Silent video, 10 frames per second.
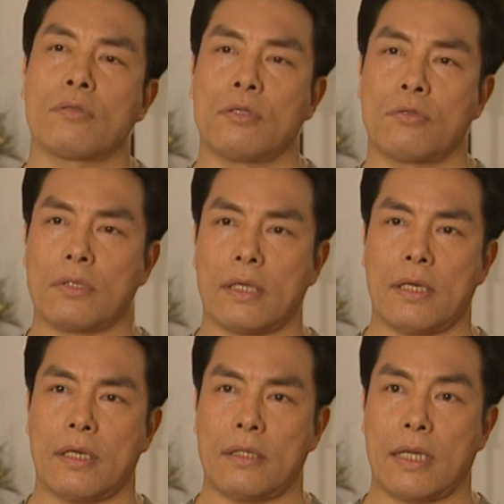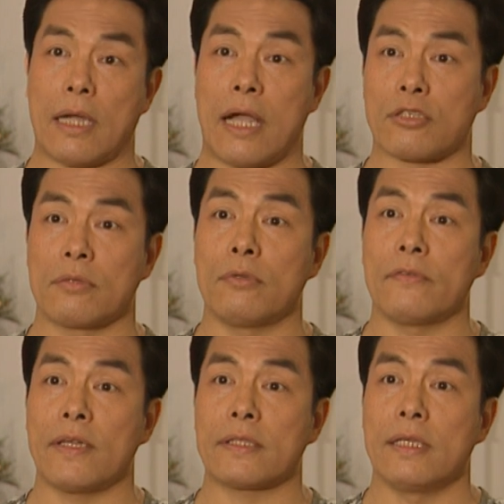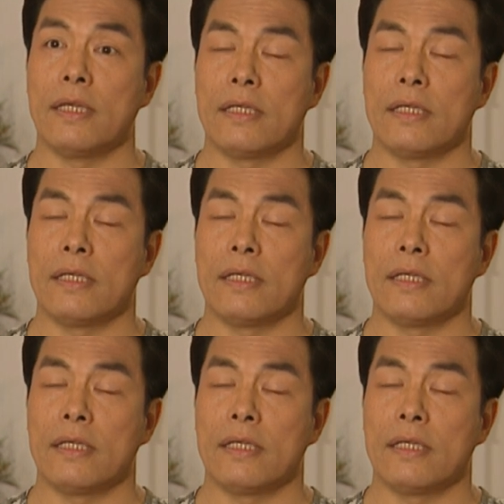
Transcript: they do the action movies.